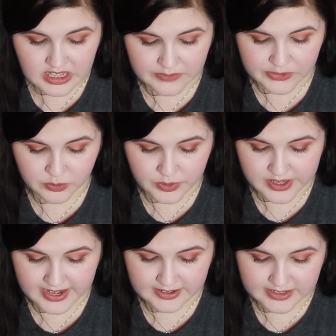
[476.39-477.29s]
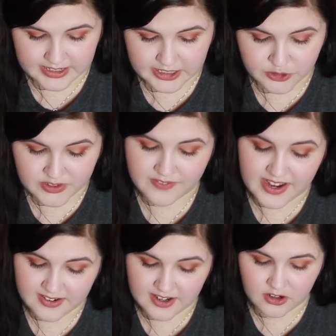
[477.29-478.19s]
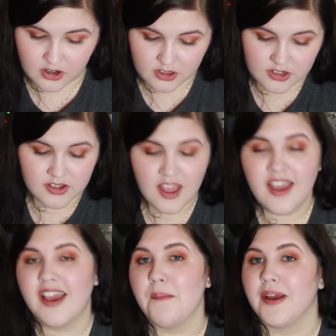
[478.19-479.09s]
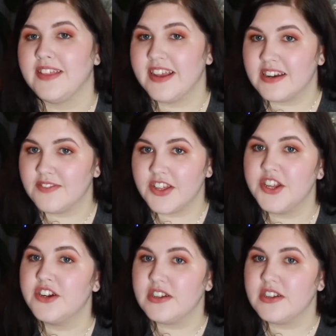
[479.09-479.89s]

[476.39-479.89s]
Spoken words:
If it's week 18, you save $18. And by the end of the year,